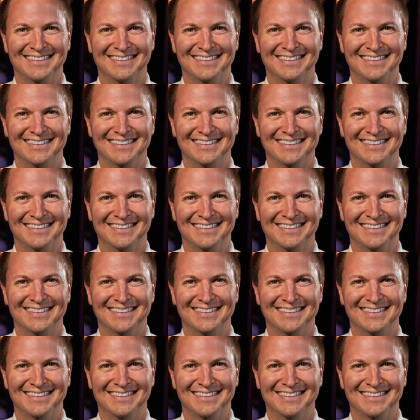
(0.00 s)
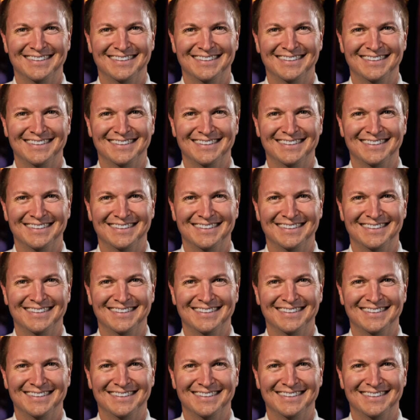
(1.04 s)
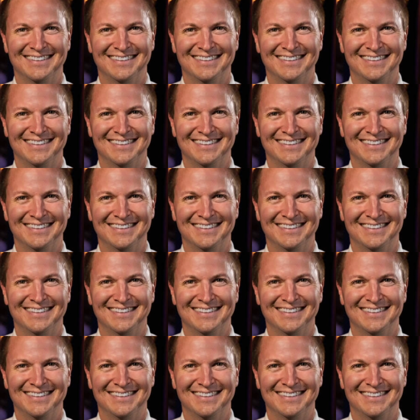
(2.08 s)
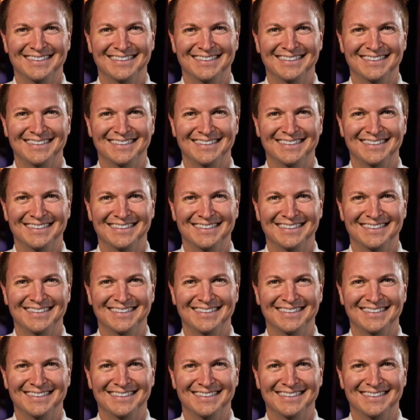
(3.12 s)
[no speech]